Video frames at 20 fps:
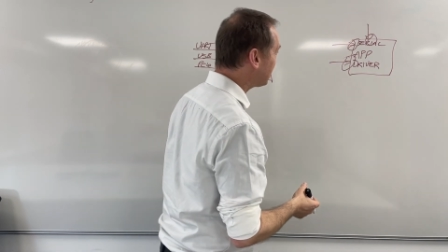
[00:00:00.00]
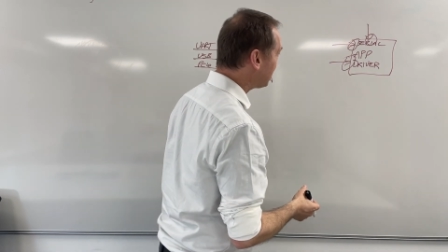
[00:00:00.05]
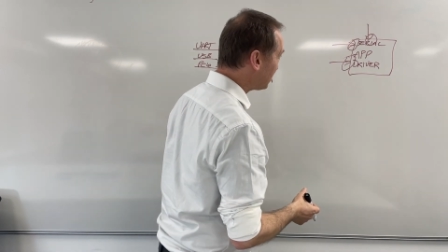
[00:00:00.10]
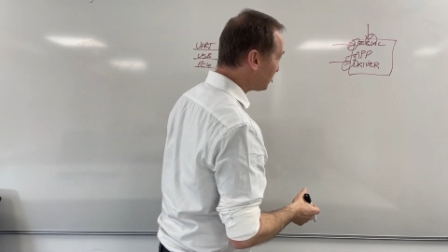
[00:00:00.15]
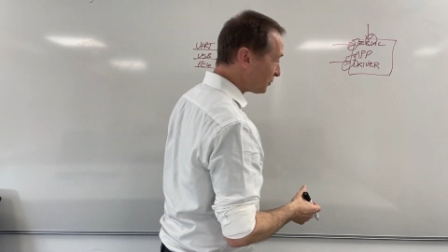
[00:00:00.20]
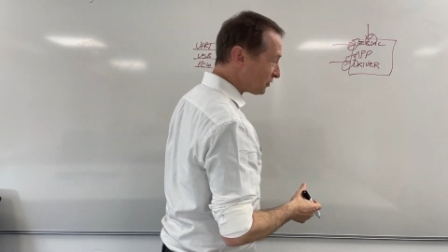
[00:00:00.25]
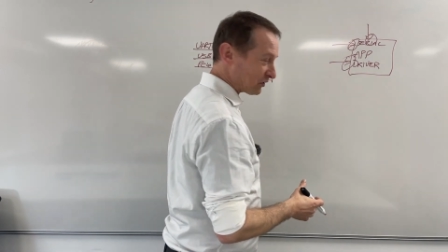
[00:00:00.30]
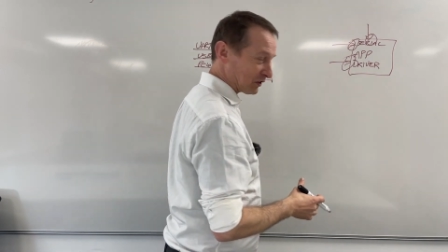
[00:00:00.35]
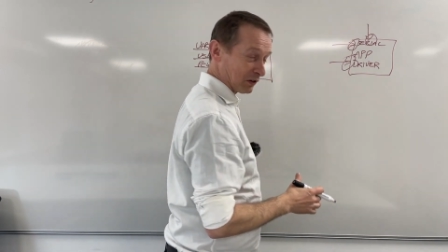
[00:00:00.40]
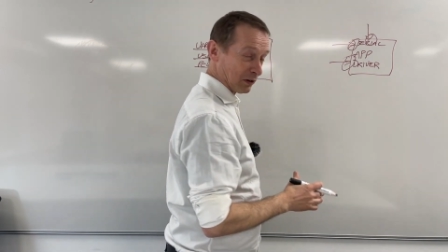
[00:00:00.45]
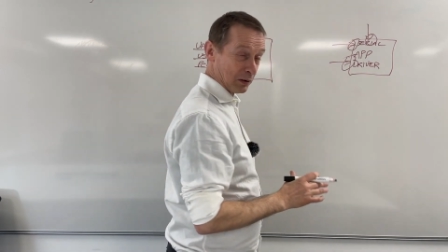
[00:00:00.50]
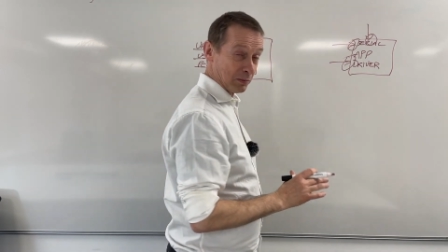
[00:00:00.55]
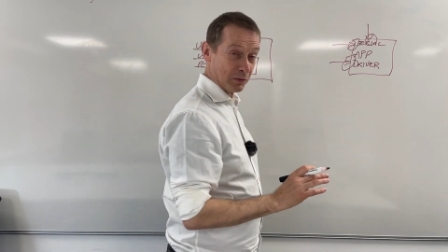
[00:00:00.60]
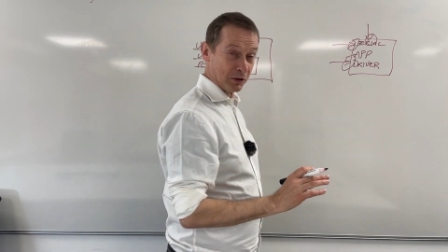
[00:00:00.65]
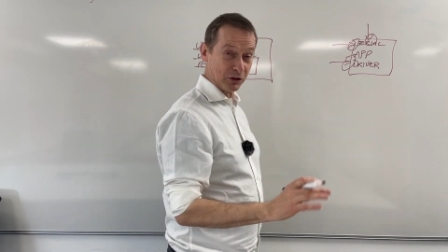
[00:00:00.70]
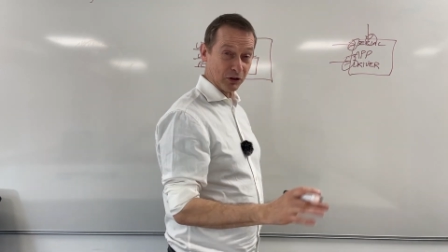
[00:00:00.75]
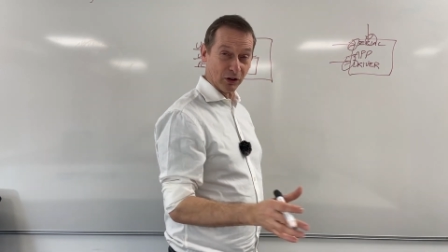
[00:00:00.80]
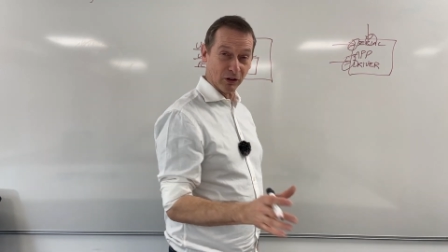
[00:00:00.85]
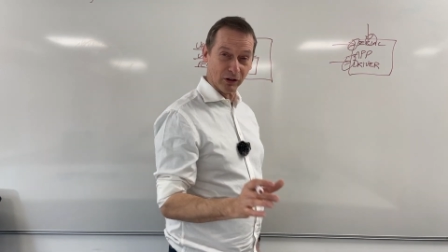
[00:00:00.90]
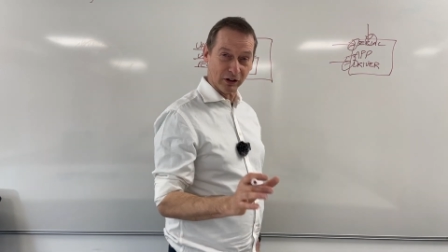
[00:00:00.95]
still the
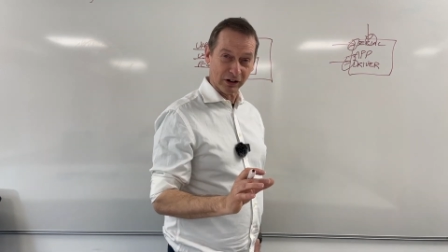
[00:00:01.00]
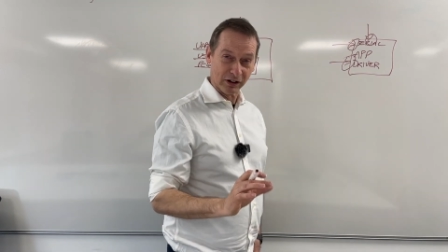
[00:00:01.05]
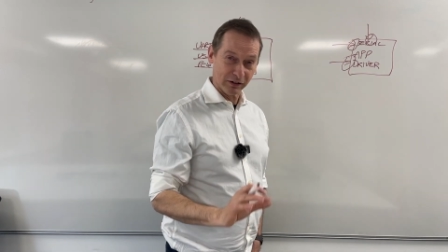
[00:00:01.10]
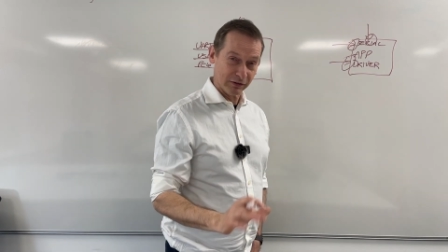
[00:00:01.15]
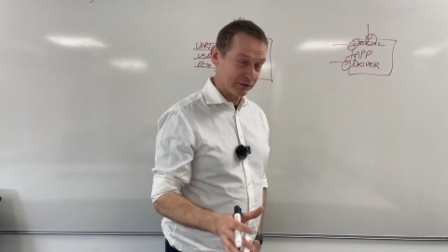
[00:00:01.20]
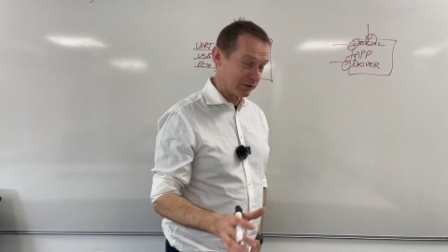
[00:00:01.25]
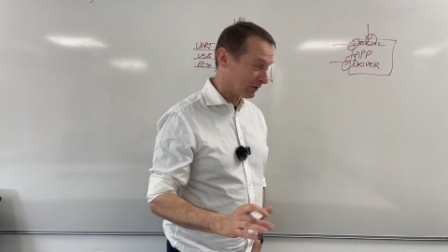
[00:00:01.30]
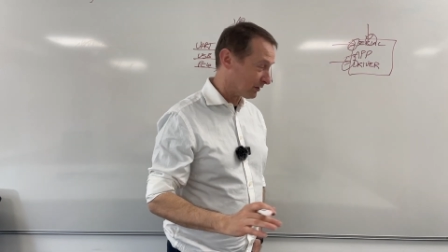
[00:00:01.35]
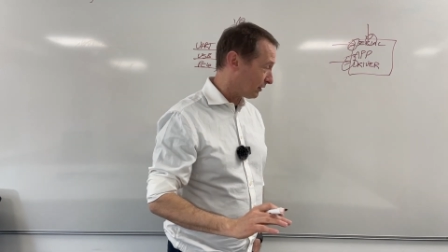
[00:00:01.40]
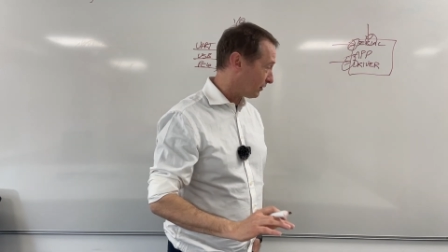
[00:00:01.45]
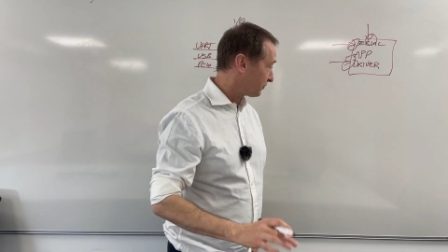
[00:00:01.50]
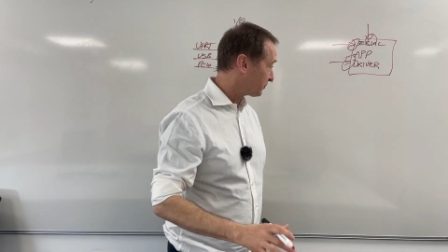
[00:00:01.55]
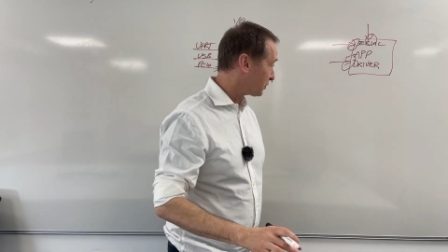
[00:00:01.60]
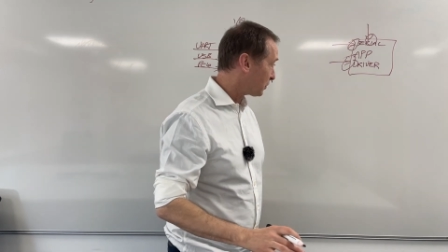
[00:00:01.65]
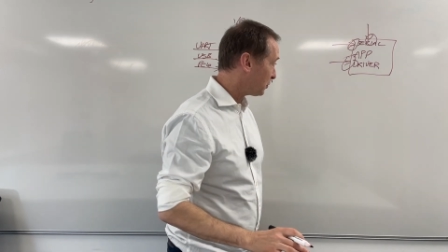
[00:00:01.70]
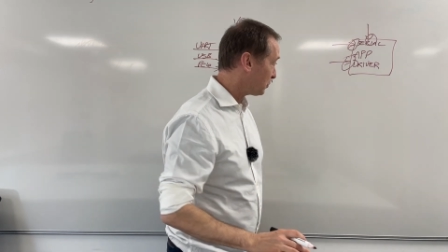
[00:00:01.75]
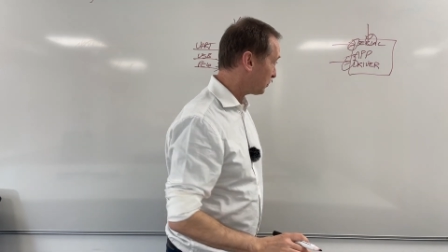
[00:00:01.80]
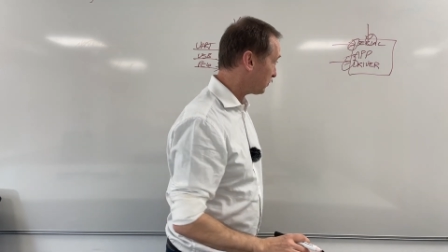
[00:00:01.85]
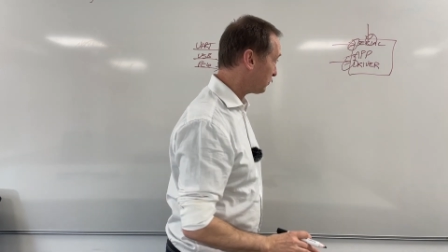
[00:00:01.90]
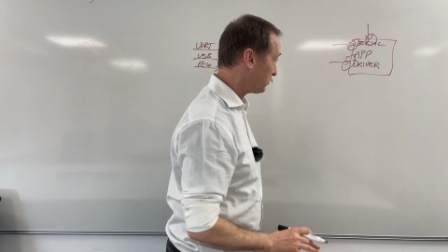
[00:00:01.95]
majority of, of
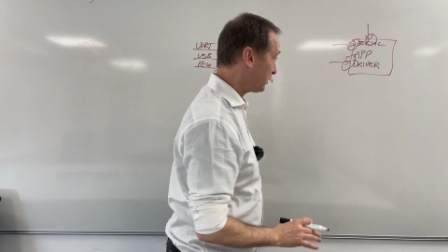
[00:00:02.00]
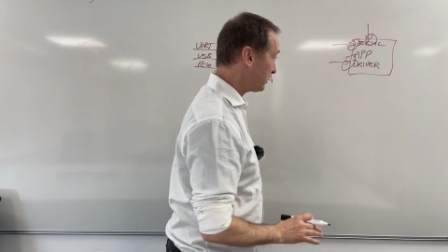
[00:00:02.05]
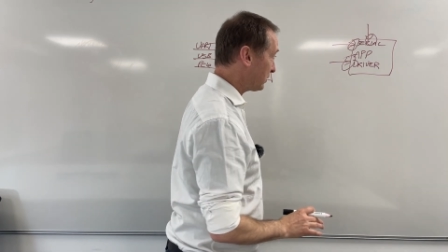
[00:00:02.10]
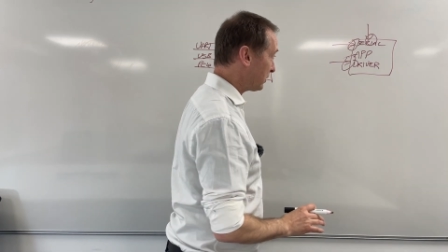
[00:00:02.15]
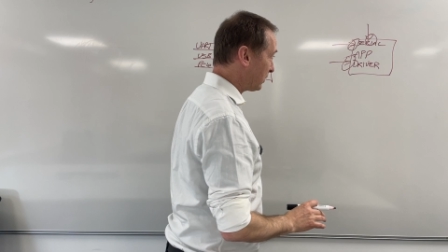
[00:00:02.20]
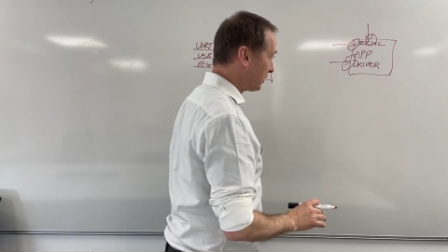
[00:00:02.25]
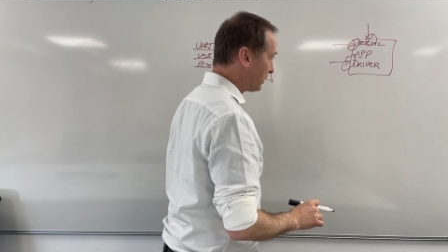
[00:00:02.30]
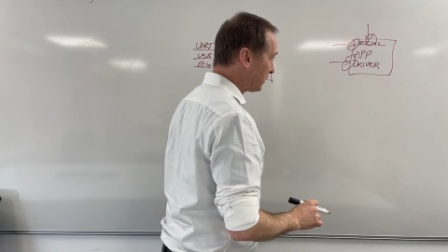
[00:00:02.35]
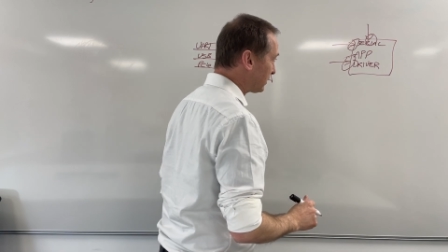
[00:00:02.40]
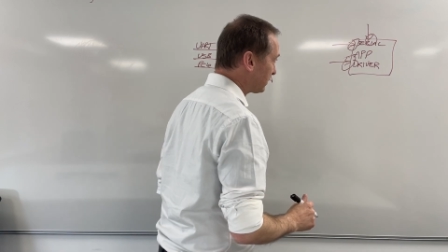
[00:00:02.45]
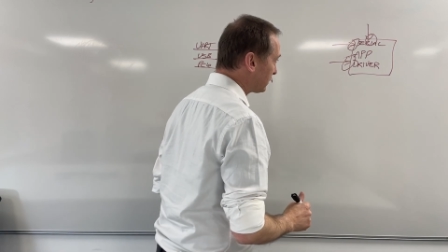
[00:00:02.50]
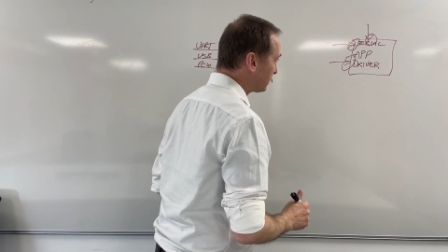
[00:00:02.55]
codes written in it,